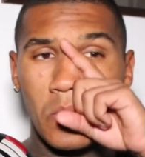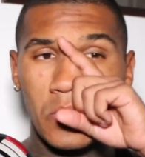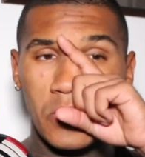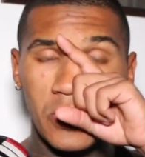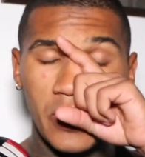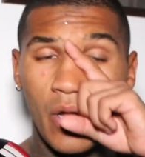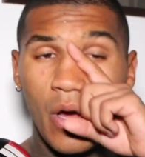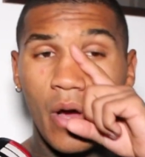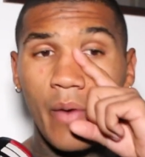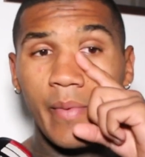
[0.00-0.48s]

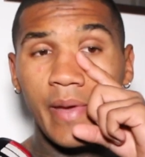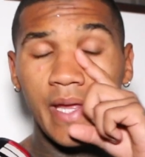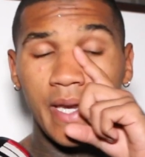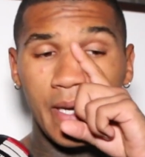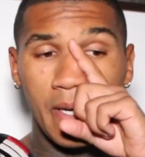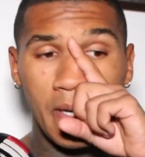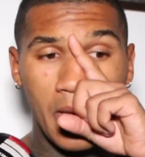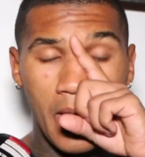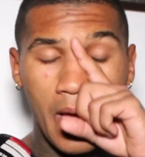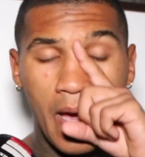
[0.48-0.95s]
Do you know what I
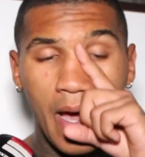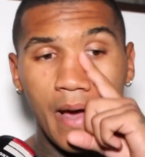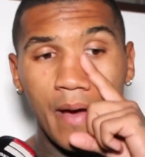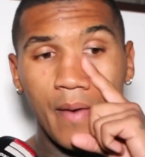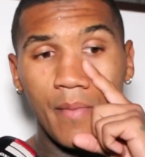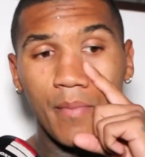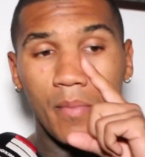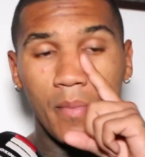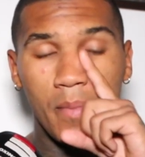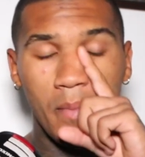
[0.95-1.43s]
mean?
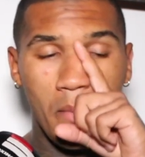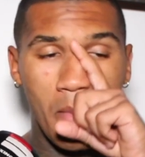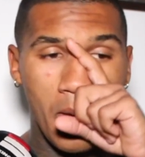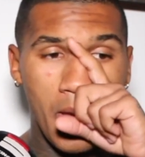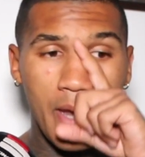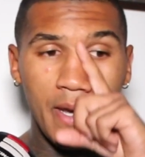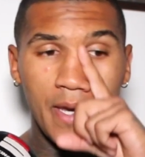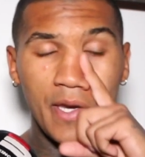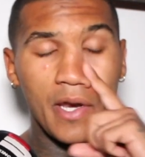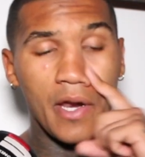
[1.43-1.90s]
Um,
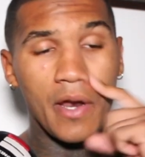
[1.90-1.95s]
and, you